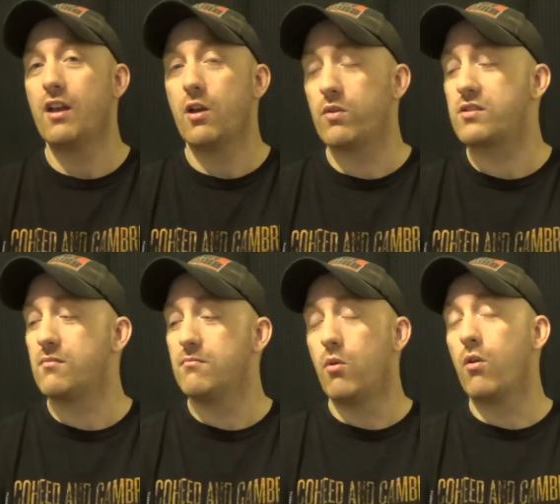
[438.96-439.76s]
with some
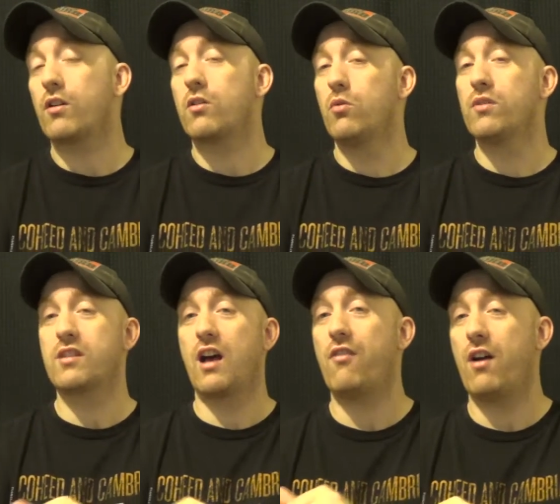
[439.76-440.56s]
more cool
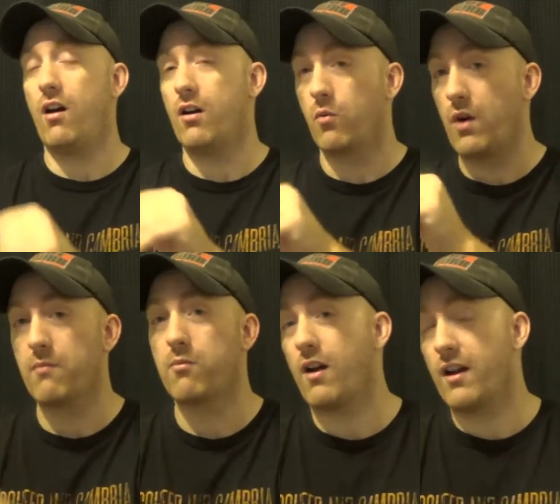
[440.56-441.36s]
stuff on web
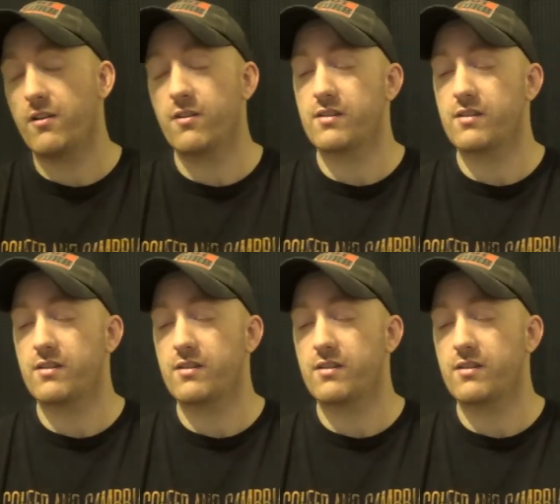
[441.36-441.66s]
writers.